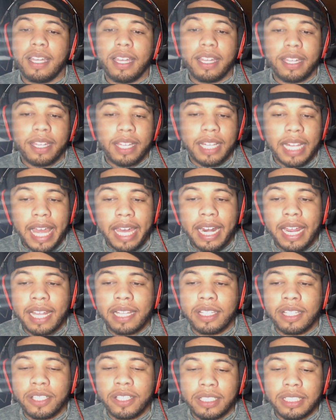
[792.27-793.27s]
Glad I
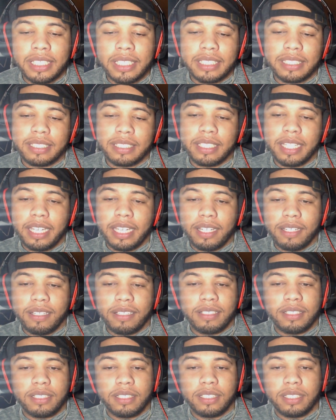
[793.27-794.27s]
learned this now.
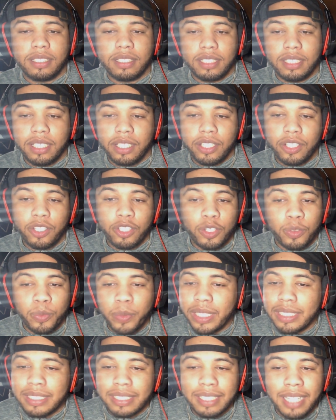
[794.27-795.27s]
You're the
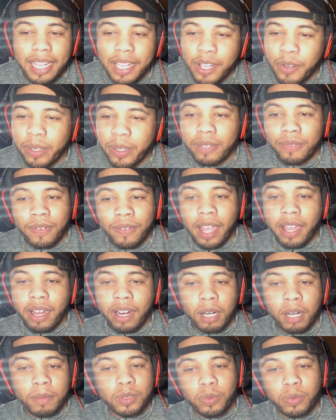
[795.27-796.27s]
reason I quit
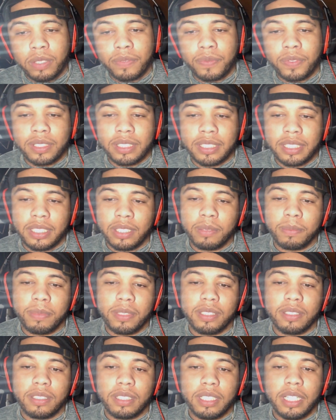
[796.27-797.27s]
firearms and went for a skill
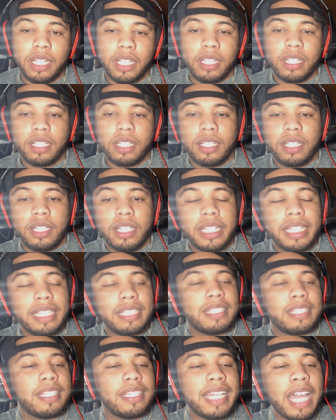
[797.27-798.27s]
build.
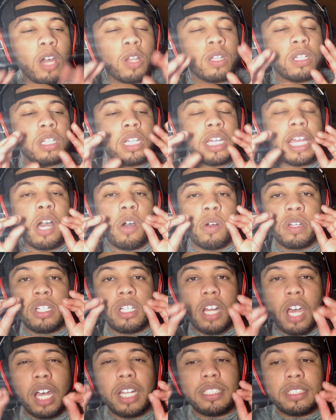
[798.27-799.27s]
Look how
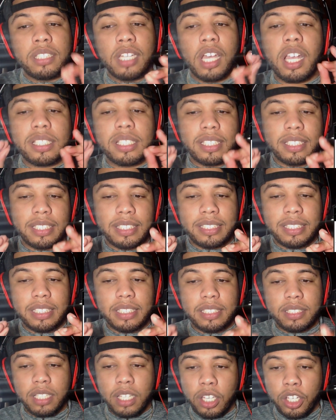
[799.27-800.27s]
non-toxic this
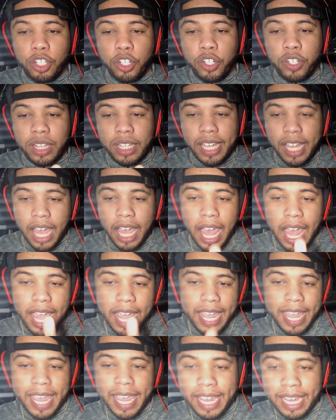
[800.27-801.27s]
is. You're the guy
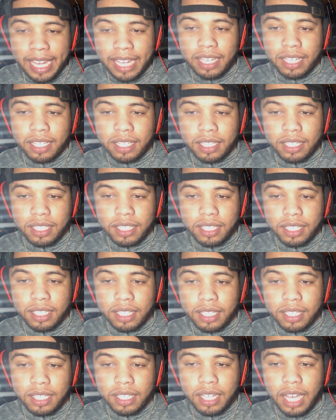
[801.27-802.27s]
I hate.
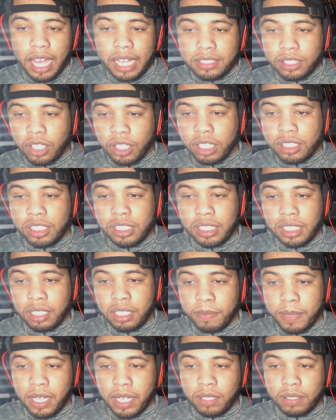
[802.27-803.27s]
I talk shit
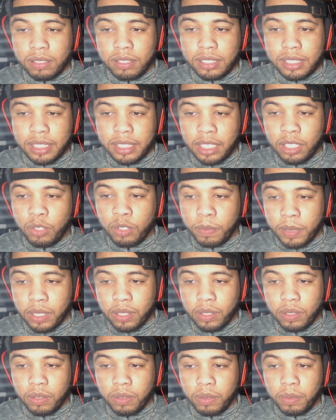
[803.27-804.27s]
about skill
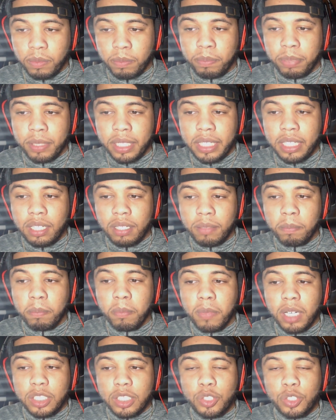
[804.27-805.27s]
build, but
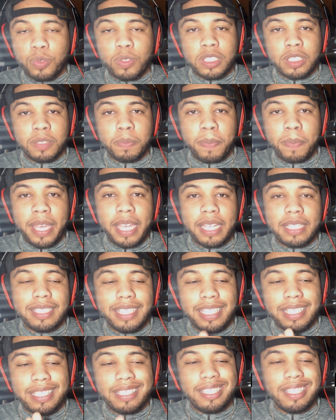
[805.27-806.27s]
much
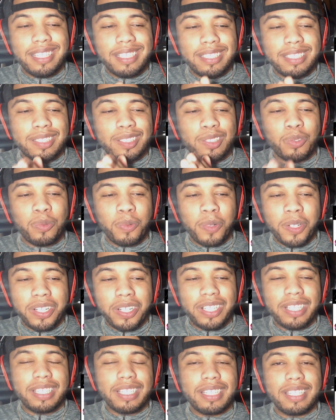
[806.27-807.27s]
respect. It does work.